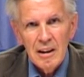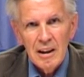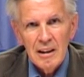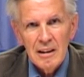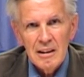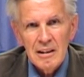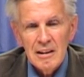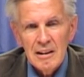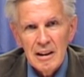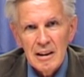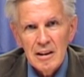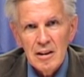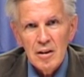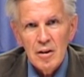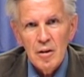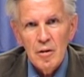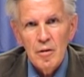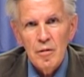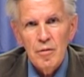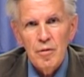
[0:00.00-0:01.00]
and stays
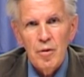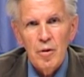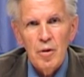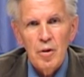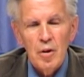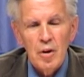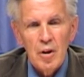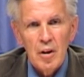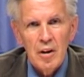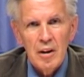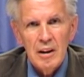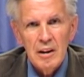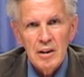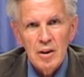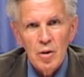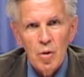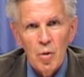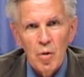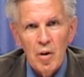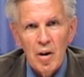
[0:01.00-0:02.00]
so for
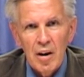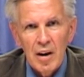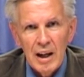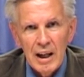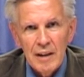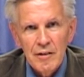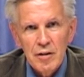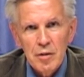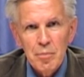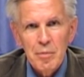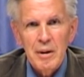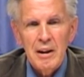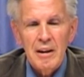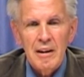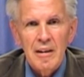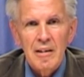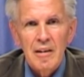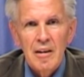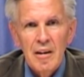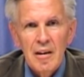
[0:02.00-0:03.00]
its whole
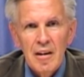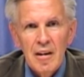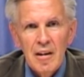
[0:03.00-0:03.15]
lifespan.